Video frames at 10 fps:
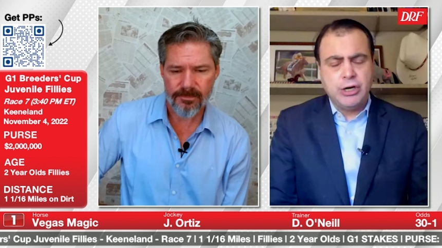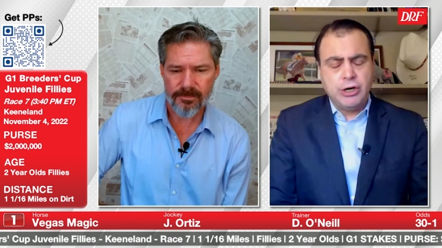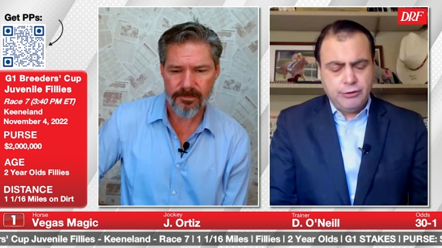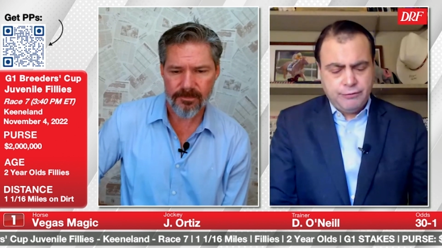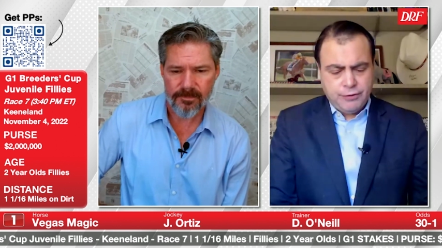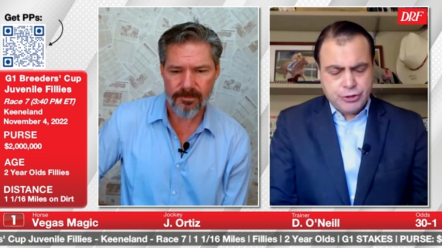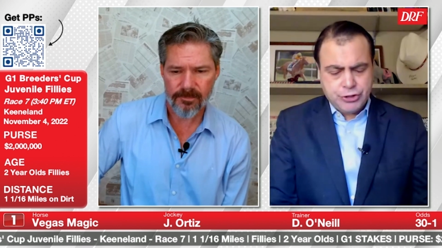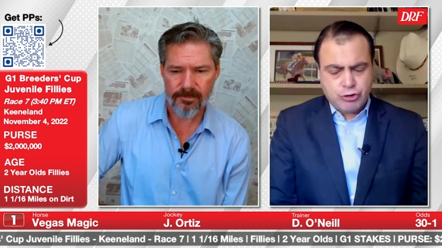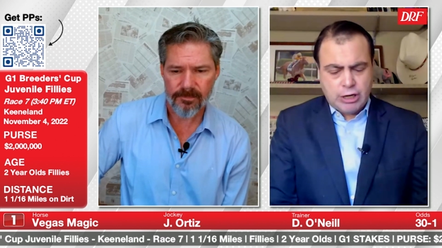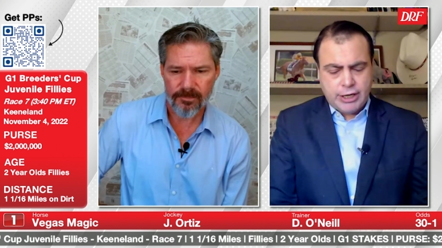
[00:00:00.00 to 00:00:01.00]
Speaker 1: Her first
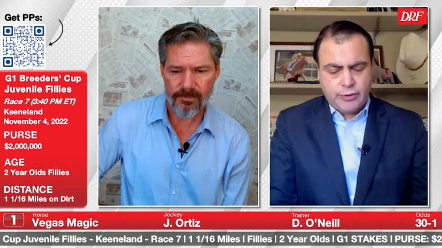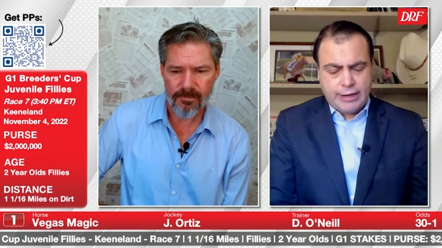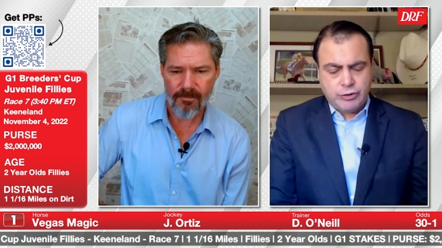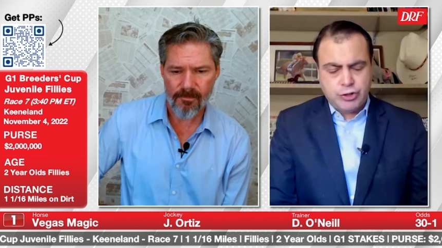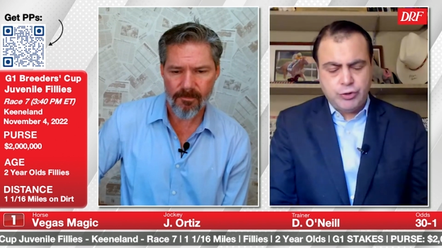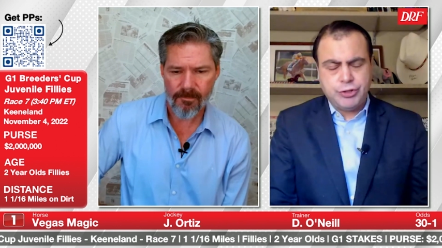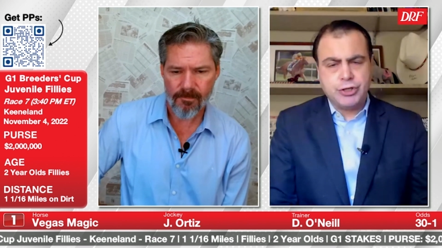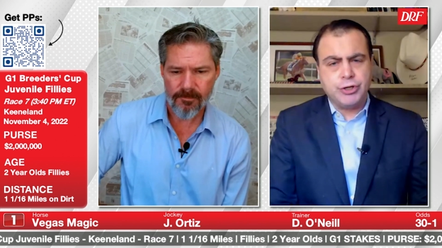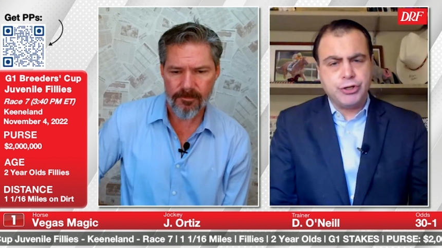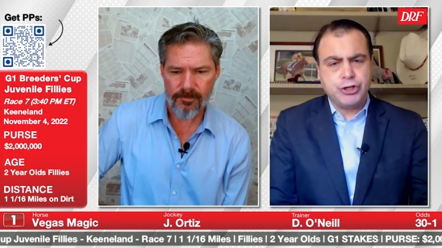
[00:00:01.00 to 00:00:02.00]
try around two
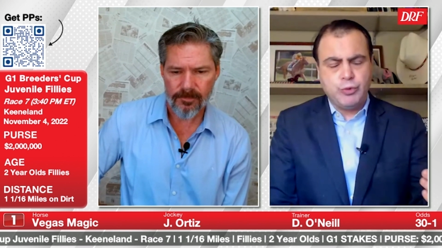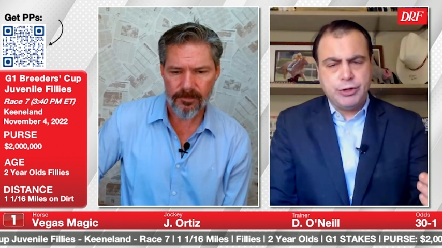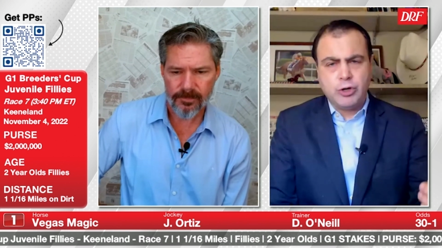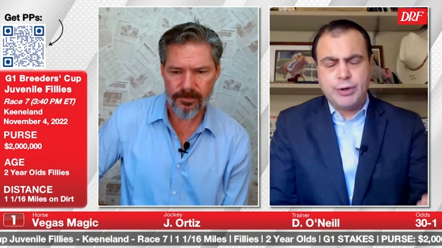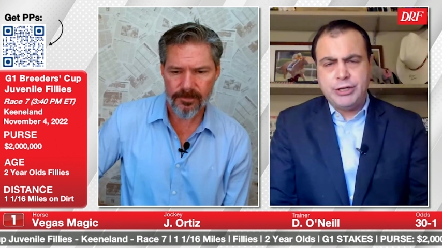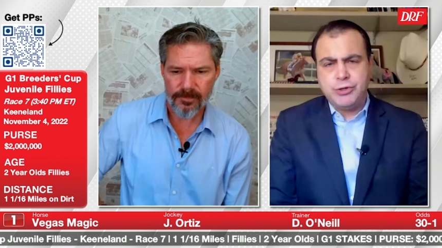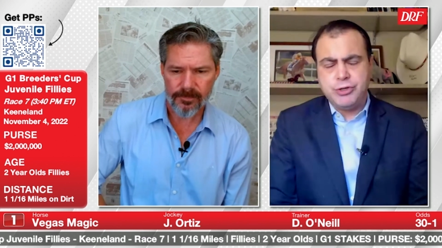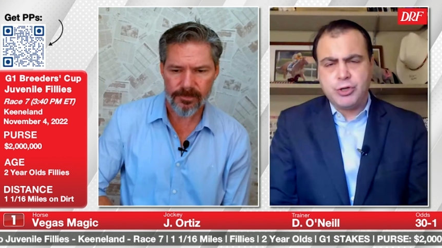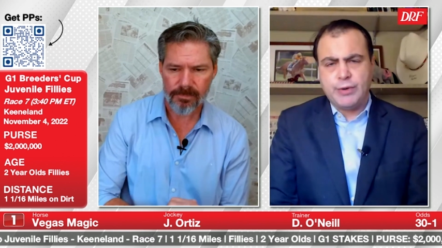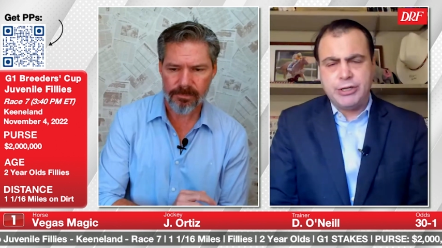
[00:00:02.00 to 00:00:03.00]
turns. She won the grade two
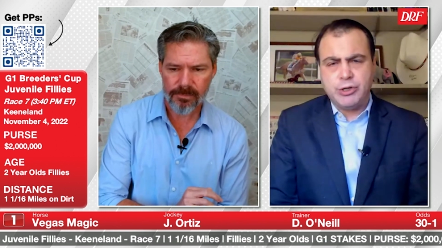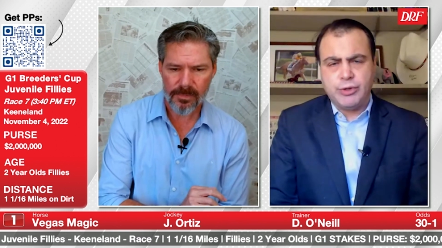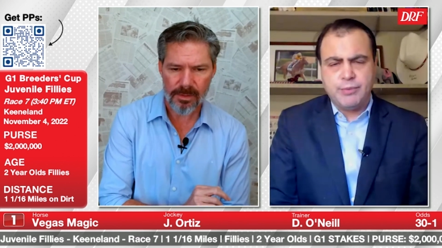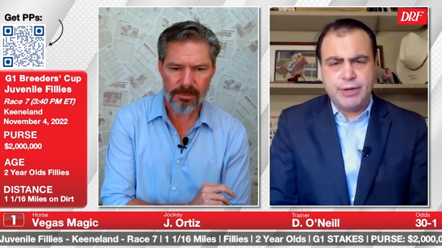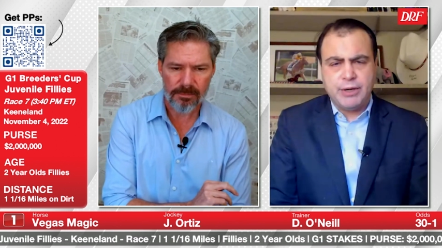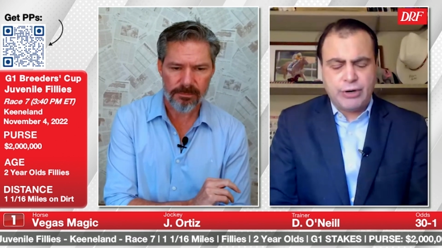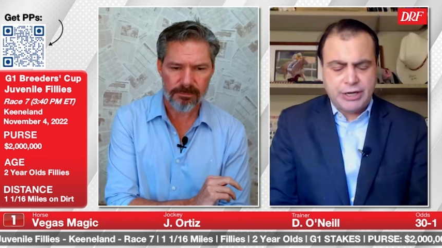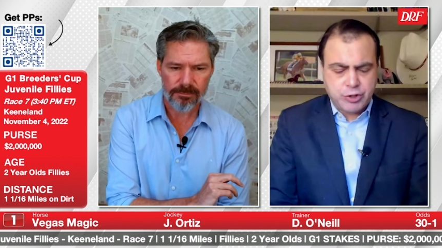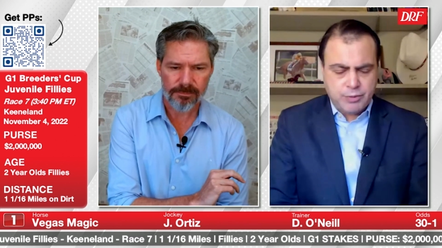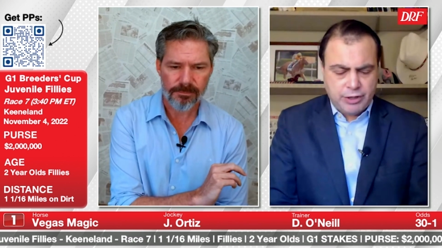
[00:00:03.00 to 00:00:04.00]
Sorrento at a big
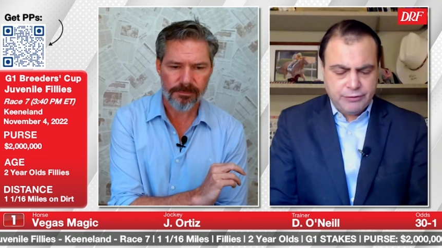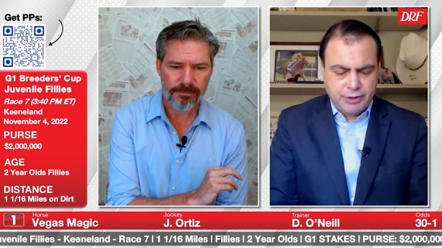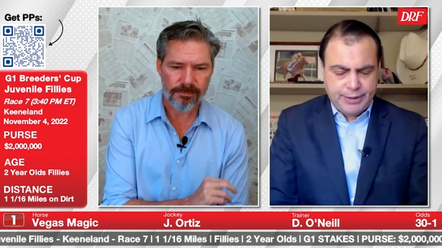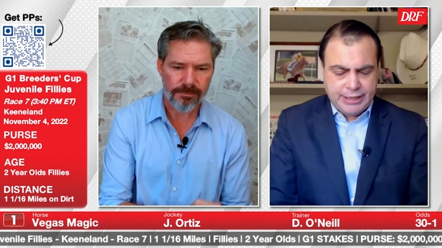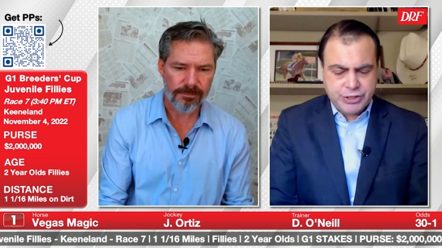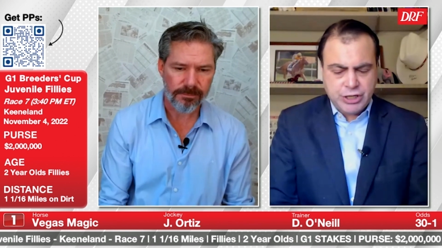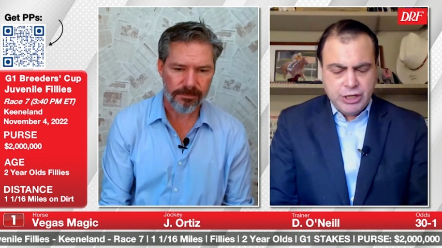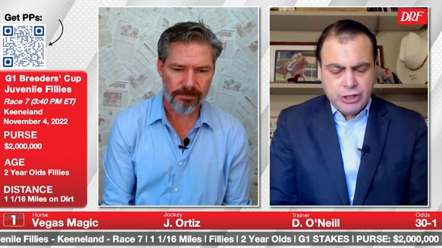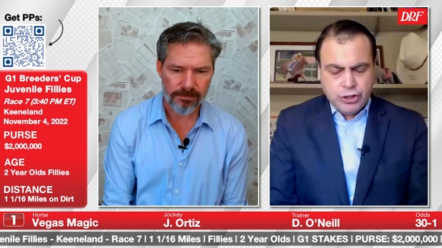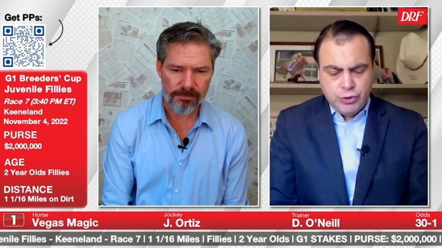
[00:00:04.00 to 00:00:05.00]
price from off the pace.
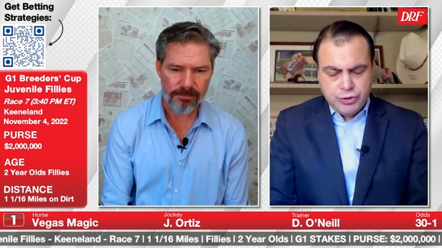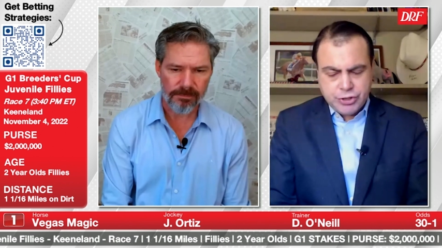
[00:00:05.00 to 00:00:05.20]
Two